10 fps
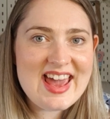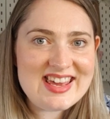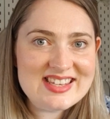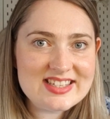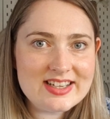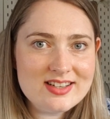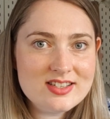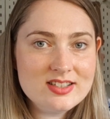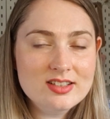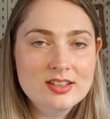hated it.
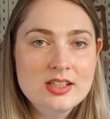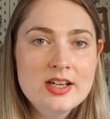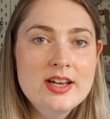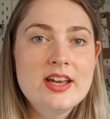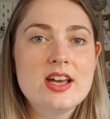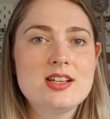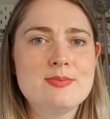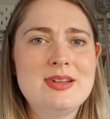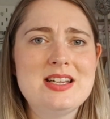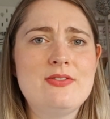It's
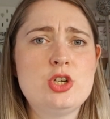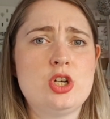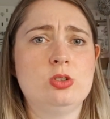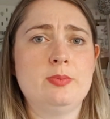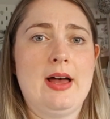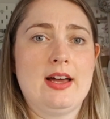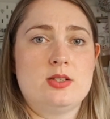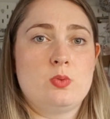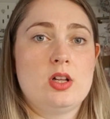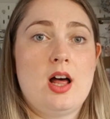meant to have a shoulder pad.
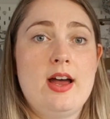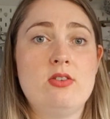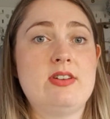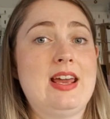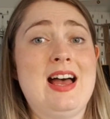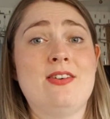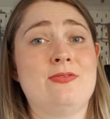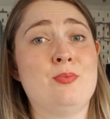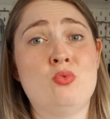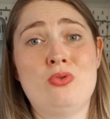Well, I already have
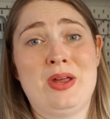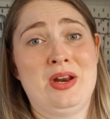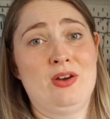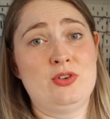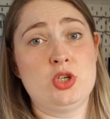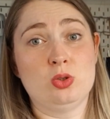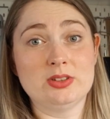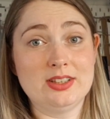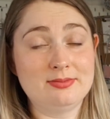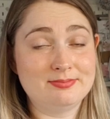more than enough
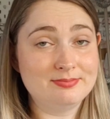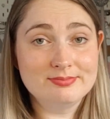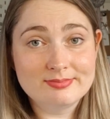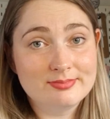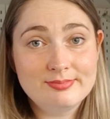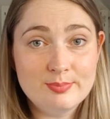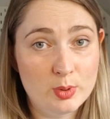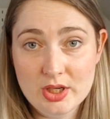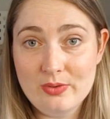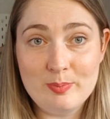shoulder. We
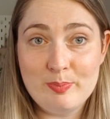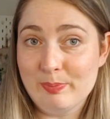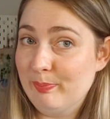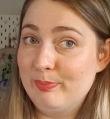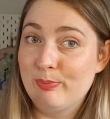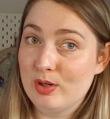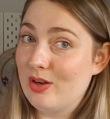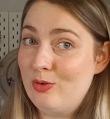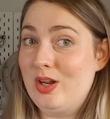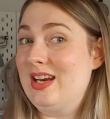
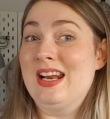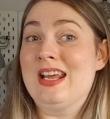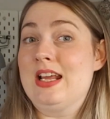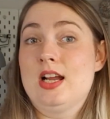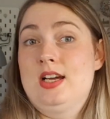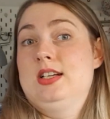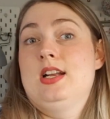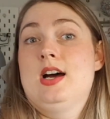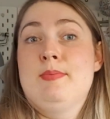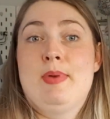don't need any like
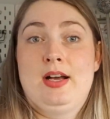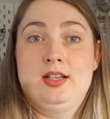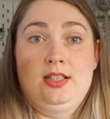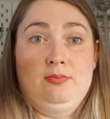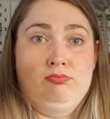linebacker.